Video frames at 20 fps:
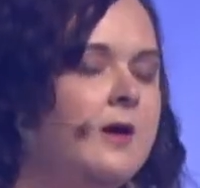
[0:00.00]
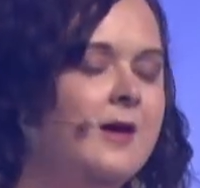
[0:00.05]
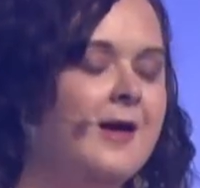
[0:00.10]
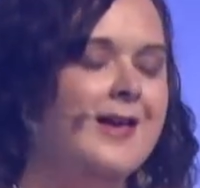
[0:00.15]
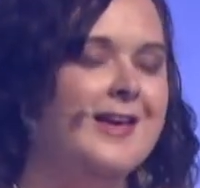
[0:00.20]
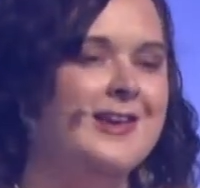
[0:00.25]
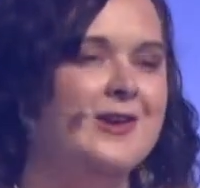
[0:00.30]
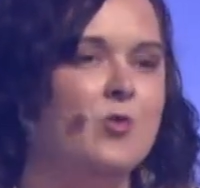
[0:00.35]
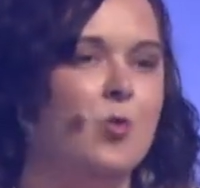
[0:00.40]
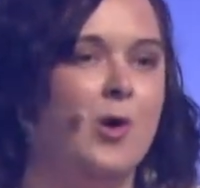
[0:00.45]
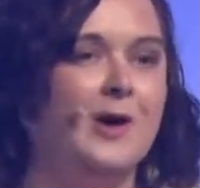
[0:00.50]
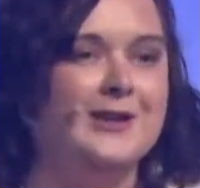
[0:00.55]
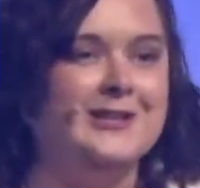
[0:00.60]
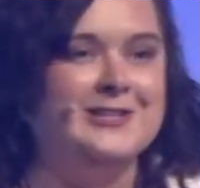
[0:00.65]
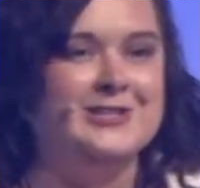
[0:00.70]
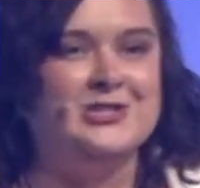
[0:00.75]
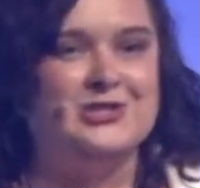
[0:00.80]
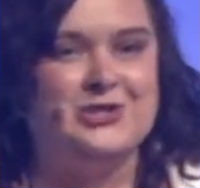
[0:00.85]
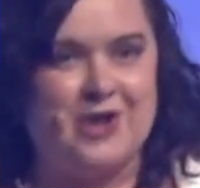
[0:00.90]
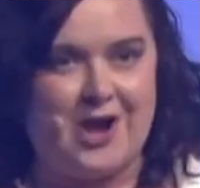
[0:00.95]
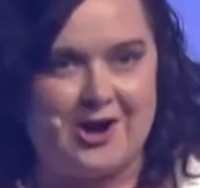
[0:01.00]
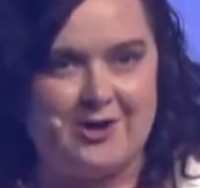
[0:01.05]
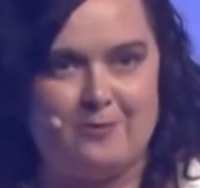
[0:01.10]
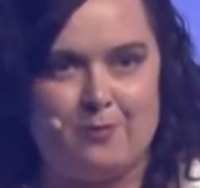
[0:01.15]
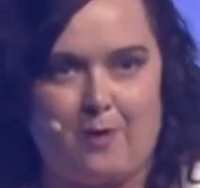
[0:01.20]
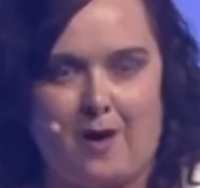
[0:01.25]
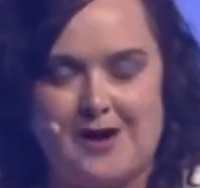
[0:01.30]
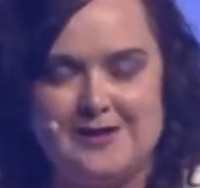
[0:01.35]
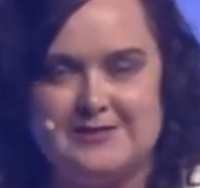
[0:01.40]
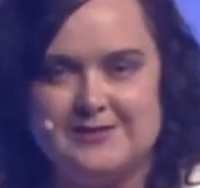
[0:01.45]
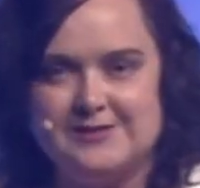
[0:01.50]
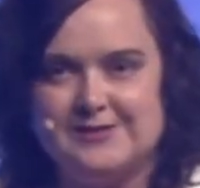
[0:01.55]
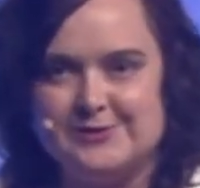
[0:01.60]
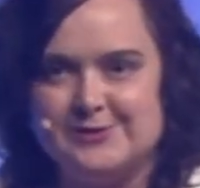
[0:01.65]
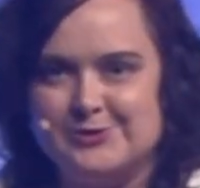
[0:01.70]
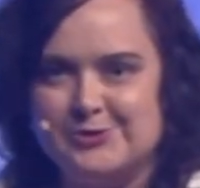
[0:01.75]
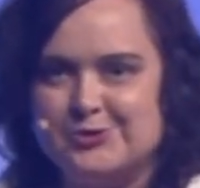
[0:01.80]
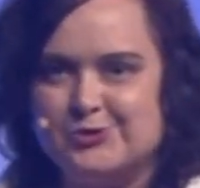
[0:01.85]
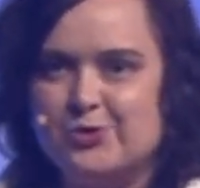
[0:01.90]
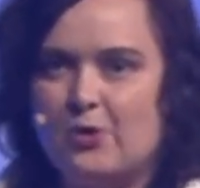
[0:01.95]
and wanting to check prices
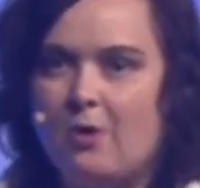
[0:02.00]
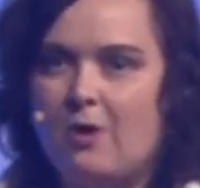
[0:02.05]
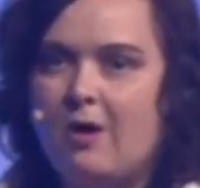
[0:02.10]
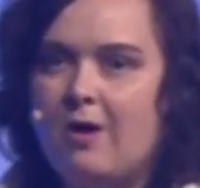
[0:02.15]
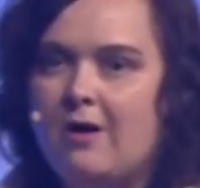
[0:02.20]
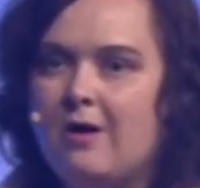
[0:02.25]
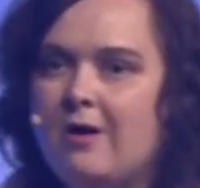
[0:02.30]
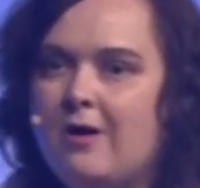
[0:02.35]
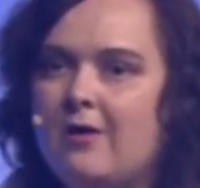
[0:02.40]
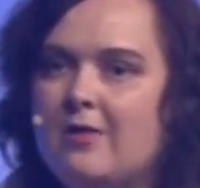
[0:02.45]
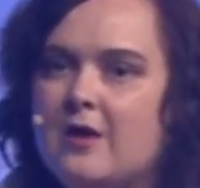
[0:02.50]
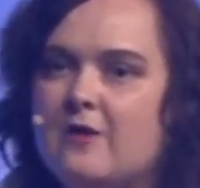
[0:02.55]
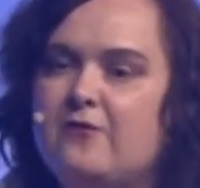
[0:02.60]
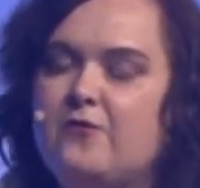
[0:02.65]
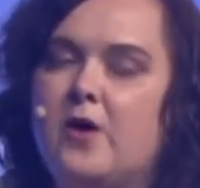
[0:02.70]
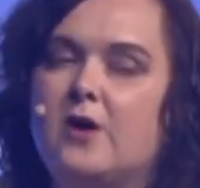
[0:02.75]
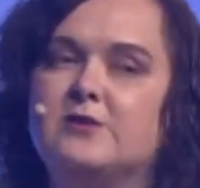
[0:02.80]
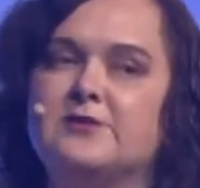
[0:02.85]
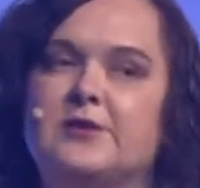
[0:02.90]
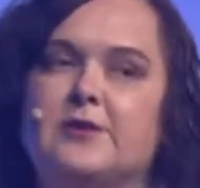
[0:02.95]
in store, that falls